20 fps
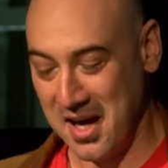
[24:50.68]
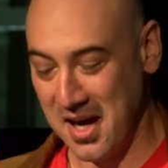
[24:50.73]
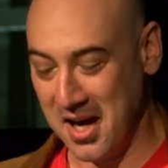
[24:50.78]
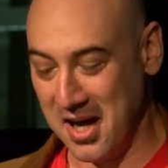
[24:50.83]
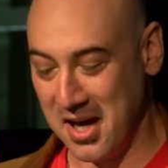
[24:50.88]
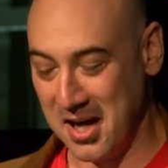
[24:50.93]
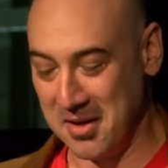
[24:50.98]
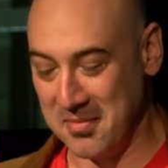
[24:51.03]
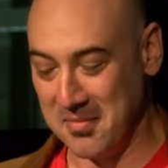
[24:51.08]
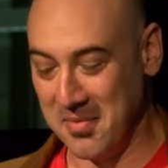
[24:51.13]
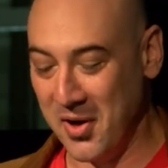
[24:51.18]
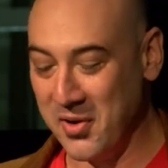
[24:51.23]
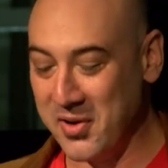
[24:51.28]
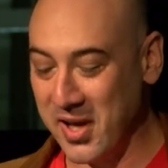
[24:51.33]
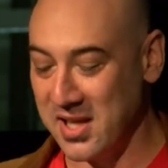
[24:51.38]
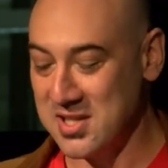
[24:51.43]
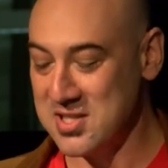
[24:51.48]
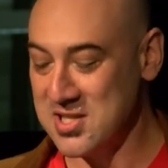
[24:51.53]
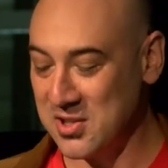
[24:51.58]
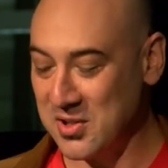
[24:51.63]
Um,
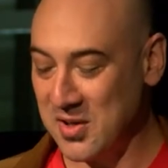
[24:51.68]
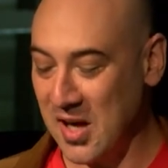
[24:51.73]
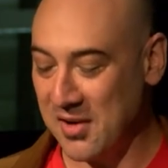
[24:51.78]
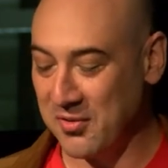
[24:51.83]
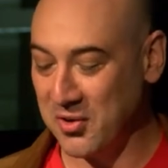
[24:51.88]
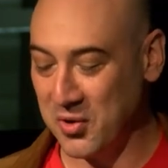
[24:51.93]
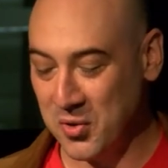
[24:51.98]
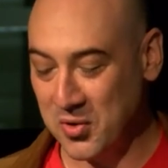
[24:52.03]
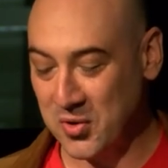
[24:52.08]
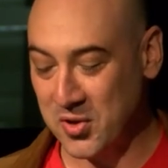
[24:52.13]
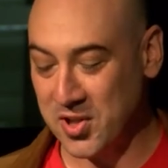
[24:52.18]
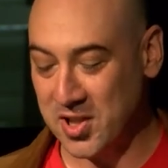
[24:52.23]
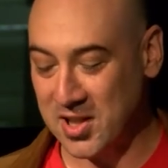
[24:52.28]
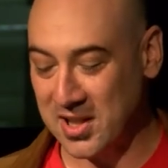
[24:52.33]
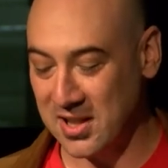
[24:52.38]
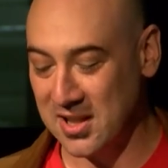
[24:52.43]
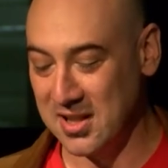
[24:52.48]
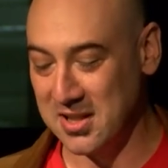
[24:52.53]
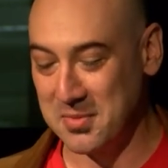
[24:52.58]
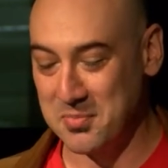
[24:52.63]
okay, so you have Kool Herc
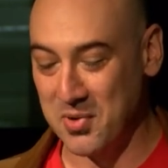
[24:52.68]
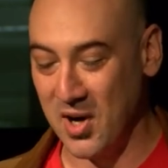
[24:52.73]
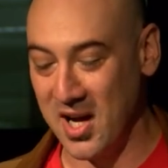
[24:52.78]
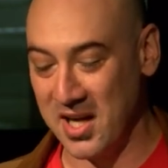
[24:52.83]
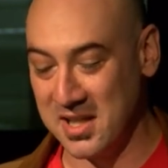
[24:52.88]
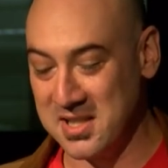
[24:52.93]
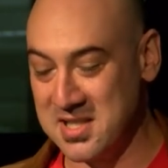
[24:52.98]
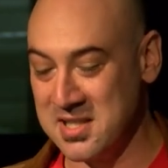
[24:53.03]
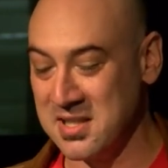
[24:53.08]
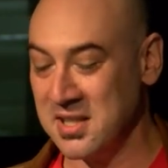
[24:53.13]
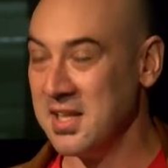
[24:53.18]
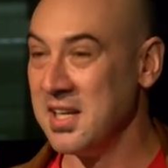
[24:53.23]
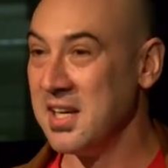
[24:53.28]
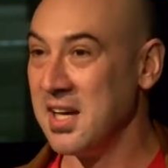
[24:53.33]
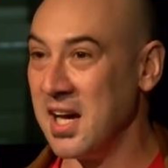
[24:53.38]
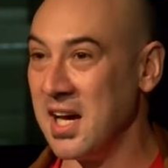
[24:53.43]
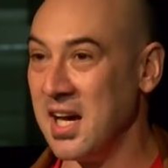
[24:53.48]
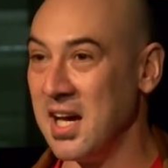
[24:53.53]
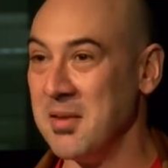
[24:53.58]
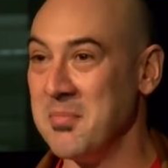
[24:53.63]
in the Bronx
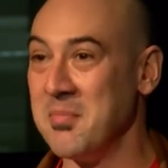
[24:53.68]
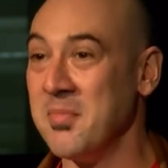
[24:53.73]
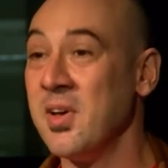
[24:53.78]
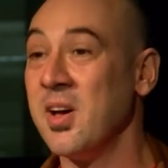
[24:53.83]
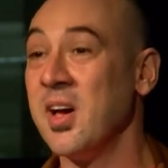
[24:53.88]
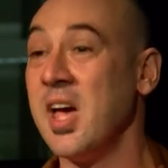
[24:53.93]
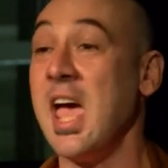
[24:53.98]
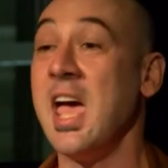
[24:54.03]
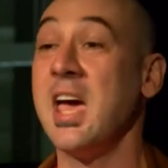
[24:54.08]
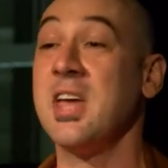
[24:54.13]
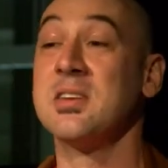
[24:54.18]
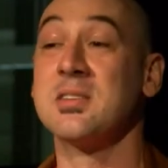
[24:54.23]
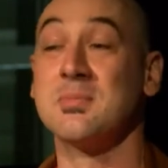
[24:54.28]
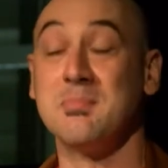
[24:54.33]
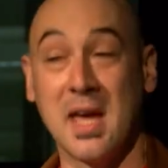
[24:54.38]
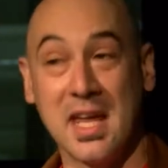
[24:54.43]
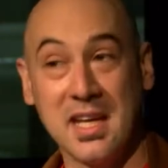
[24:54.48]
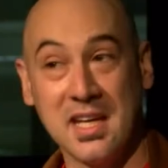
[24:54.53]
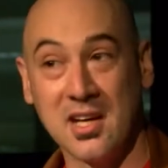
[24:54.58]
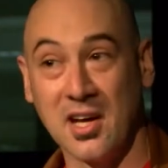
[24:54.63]
um, and
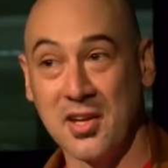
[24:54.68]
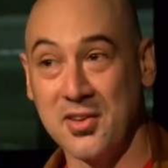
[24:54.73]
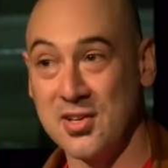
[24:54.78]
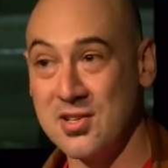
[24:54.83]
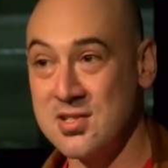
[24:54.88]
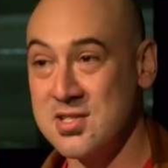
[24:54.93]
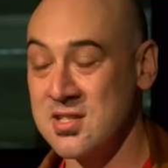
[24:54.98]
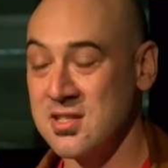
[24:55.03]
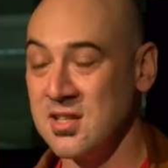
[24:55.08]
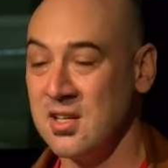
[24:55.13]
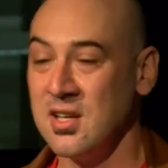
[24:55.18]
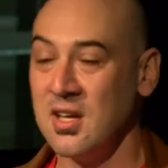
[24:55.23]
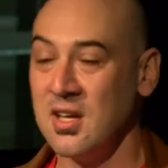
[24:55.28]
many others